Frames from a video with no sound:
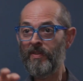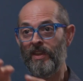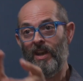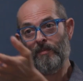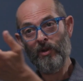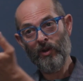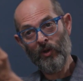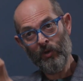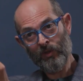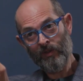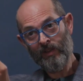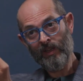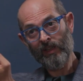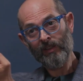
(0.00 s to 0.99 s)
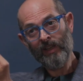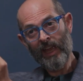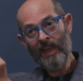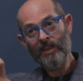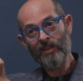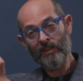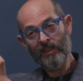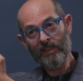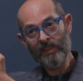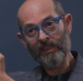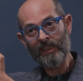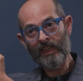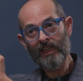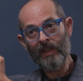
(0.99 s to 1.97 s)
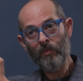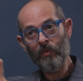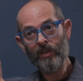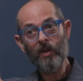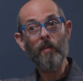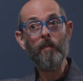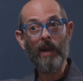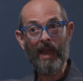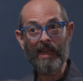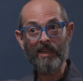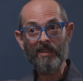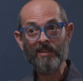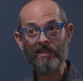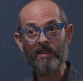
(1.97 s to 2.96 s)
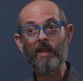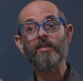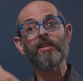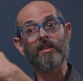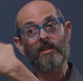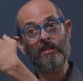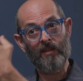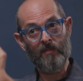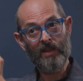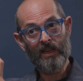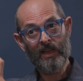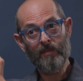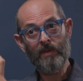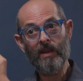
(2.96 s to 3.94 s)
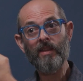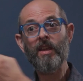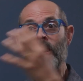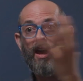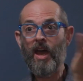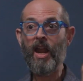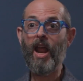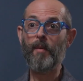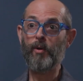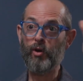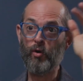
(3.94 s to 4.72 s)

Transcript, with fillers: Then I'm going to go to the little agent that's dealing with complaints and it's going to give me a little bit and I'm